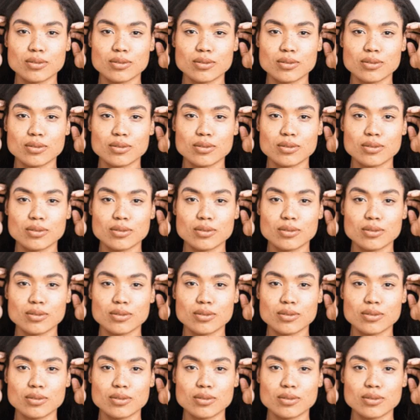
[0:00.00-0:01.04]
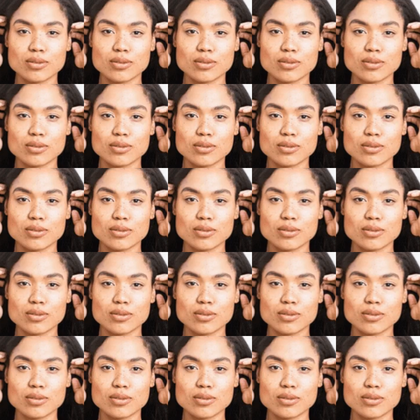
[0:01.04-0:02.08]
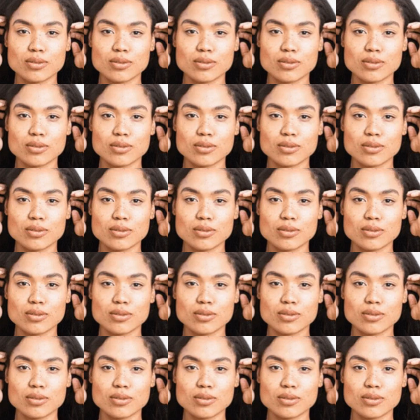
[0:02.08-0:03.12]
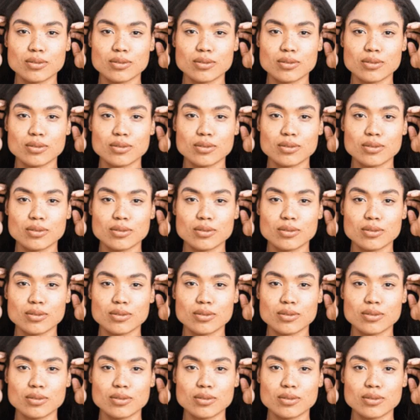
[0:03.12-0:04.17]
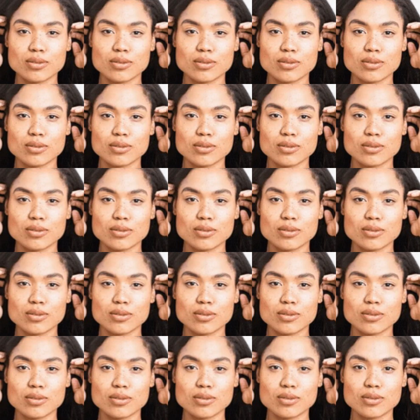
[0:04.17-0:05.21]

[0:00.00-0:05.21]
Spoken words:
The person shown says nothing.